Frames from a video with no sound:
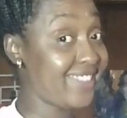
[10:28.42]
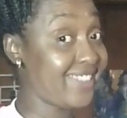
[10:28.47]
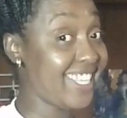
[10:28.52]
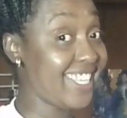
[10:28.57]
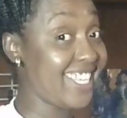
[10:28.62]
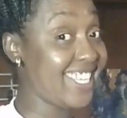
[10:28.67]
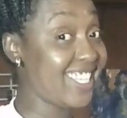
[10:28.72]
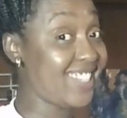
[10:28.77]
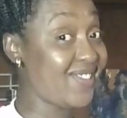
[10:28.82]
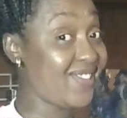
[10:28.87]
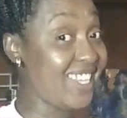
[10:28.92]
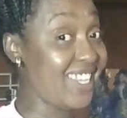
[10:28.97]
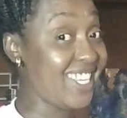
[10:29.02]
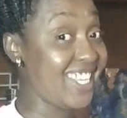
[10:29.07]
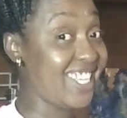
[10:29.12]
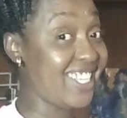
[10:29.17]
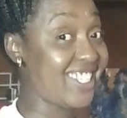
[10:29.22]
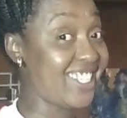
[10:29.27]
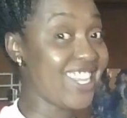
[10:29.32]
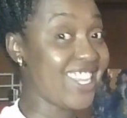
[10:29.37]
It's
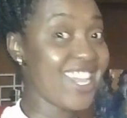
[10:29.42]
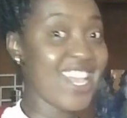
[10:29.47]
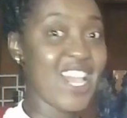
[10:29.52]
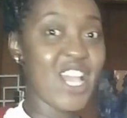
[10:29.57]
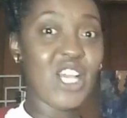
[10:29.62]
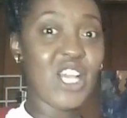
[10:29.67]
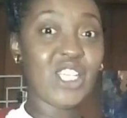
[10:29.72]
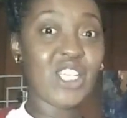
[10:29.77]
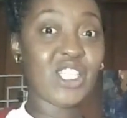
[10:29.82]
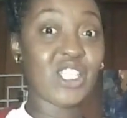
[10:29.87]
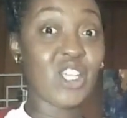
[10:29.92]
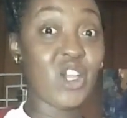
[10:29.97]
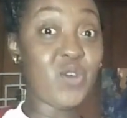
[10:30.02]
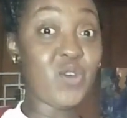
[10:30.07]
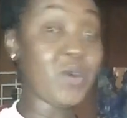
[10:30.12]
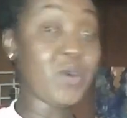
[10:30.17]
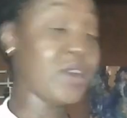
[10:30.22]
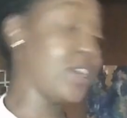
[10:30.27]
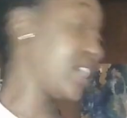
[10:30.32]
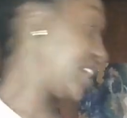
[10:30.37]
finished. So
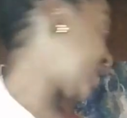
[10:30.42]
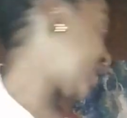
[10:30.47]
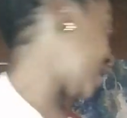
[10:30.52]
we're going to